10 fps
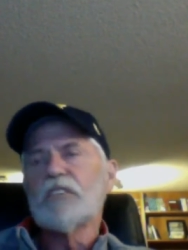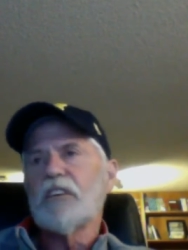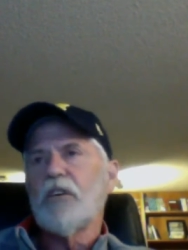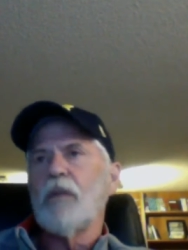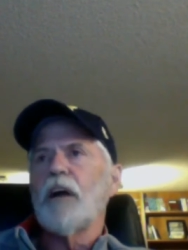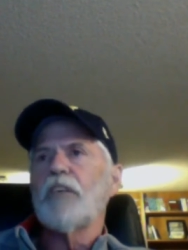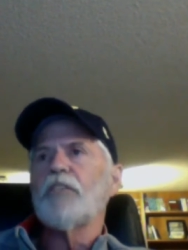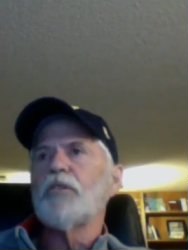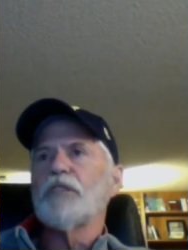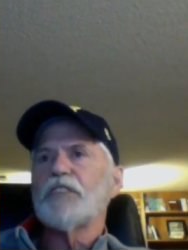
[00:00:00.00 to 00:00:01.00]
I'm not
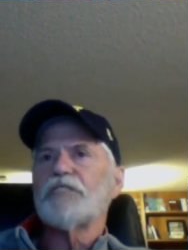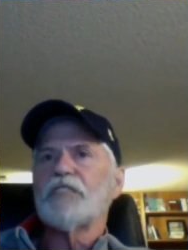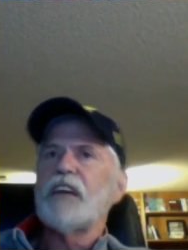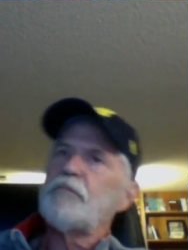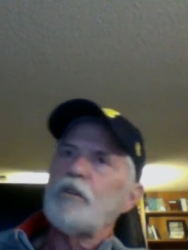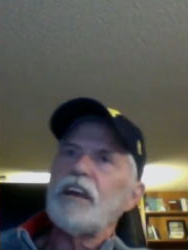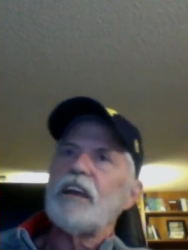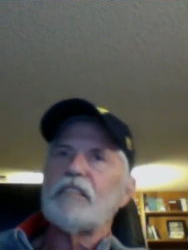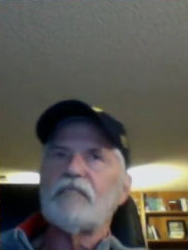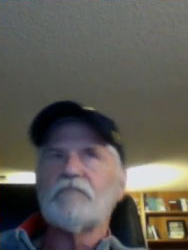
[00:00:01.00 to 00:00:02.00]
doing this, and get
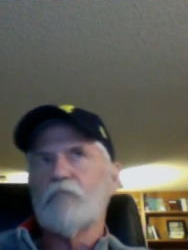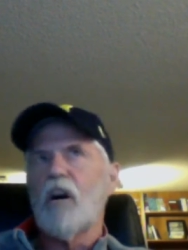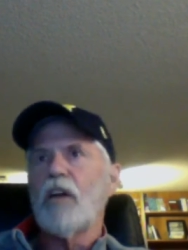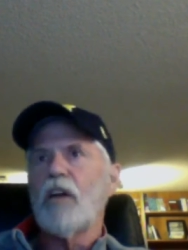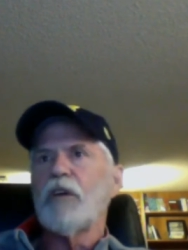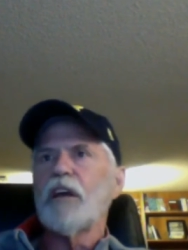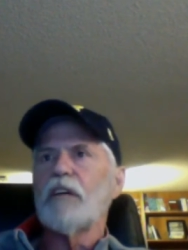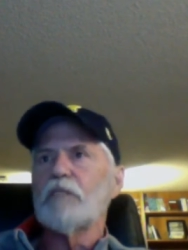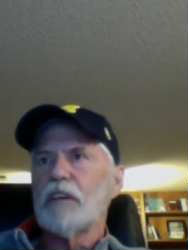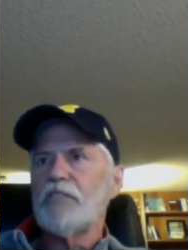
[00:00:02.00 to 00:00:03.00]
pretty ornery
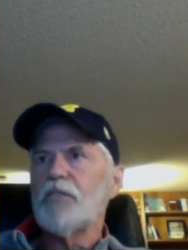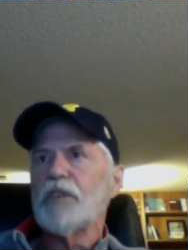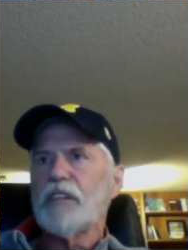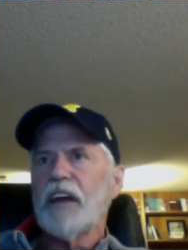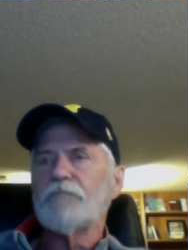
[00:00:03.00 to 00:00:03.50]
in doing that.